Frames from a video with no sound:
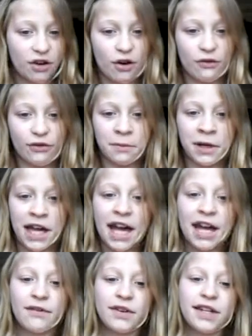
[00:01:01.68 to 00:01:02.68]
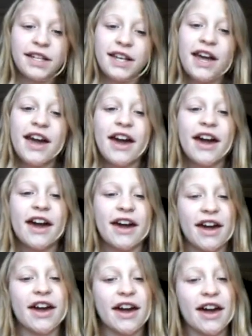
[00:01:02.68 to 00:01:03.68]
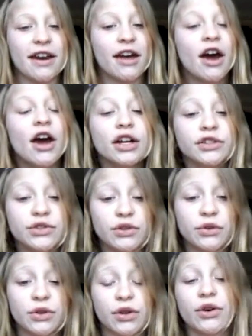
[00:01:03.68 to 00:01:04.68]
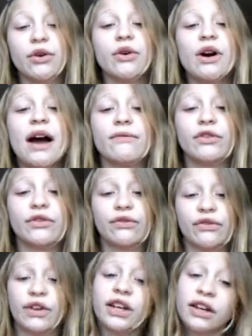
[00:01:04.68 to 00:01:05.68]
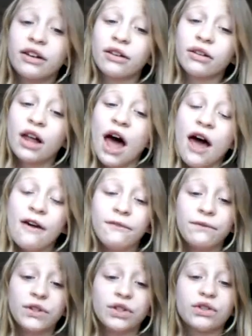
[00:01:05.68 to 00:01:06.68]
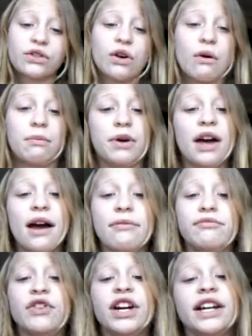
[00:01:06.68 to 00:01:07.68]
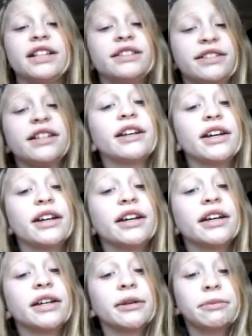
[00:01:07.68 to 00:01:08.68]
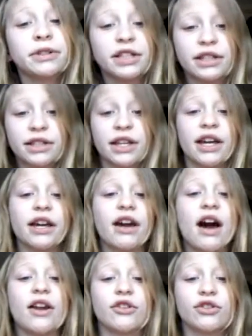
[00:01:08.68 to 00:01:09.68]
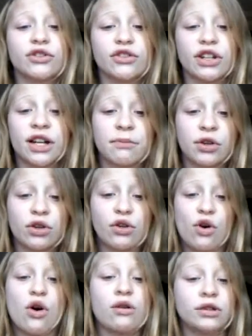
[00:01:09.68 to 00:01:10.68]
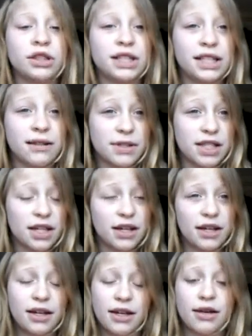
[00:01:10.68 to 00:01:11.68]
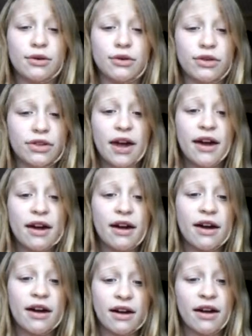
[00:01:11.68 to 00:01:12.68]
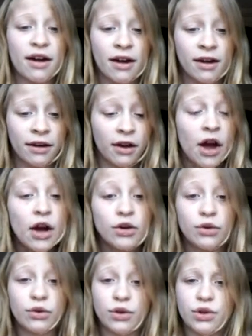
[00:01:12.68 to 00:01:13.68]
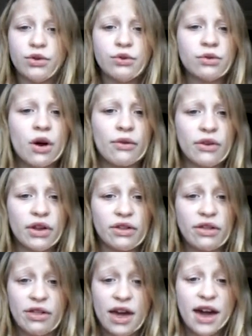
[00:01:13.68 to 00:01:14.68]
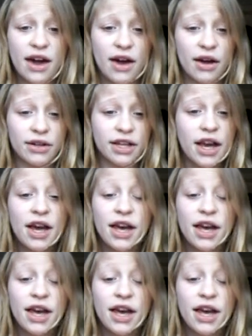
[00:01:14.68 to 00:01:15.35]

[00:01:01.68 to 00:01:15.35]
go from caving in? Do you ever feel so buried deep, 60 under screaming, no one seems to hear a thing? Do you know that there's